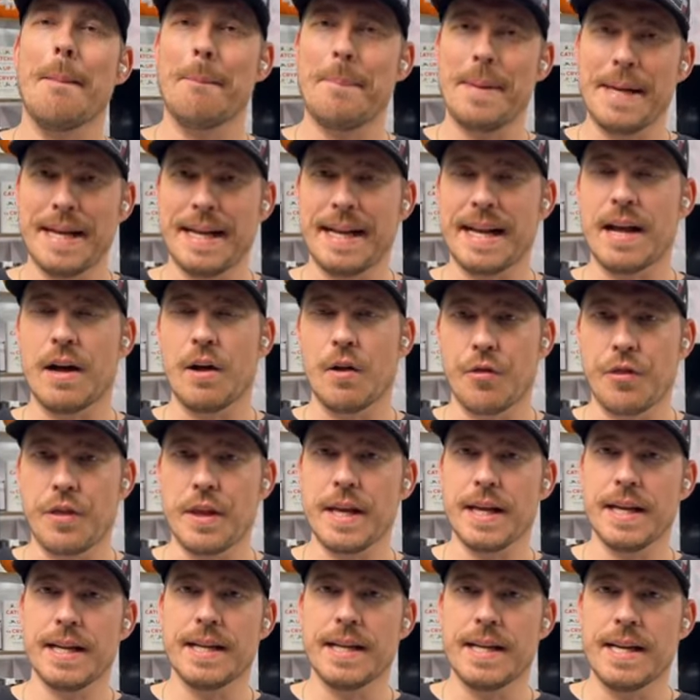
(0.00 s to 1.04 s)
being
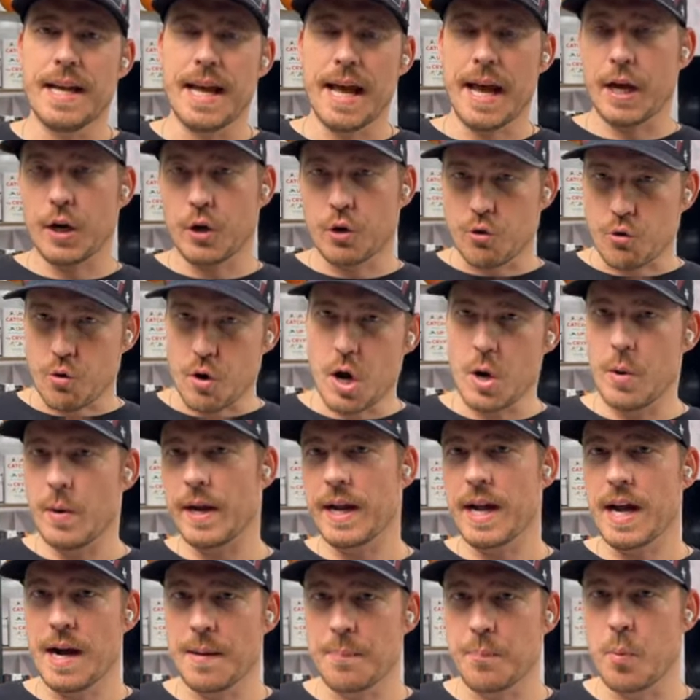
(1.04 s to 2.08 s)
healthy and
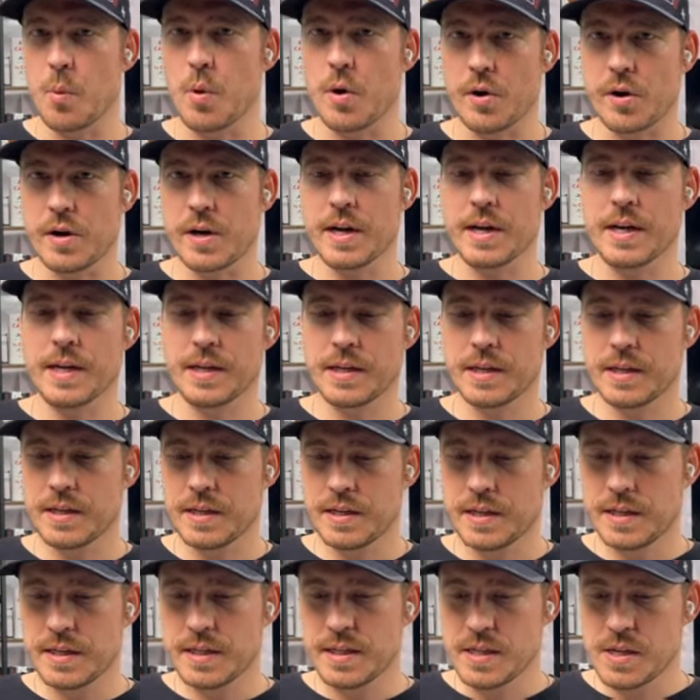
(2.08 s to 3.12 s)
growing upward.
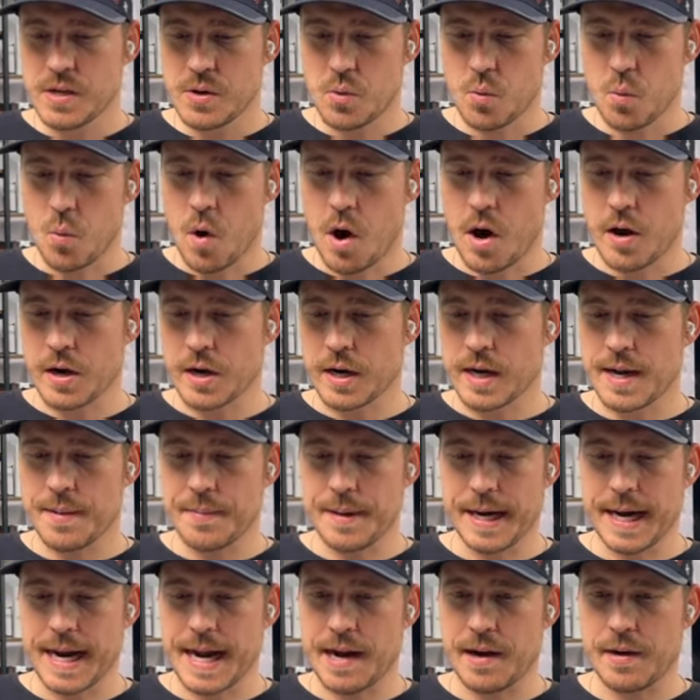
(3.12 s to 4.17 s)
Water
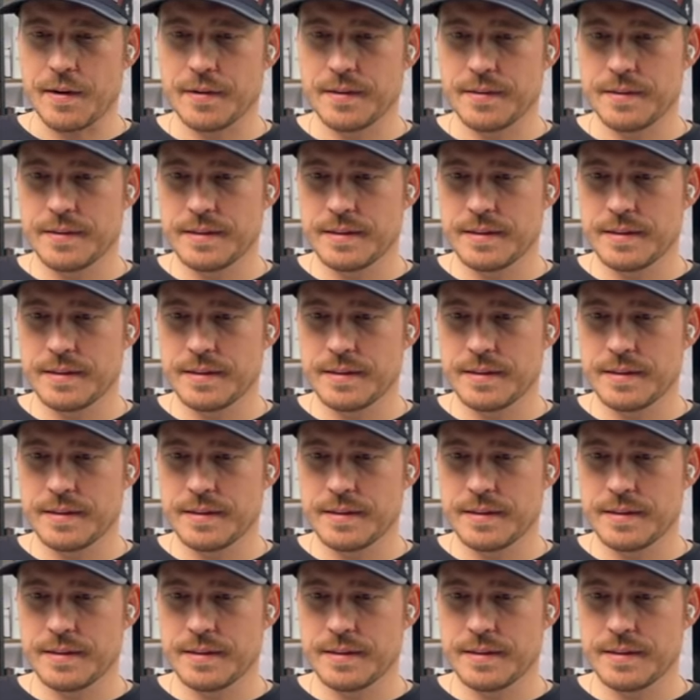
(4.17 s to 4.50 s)
coming out.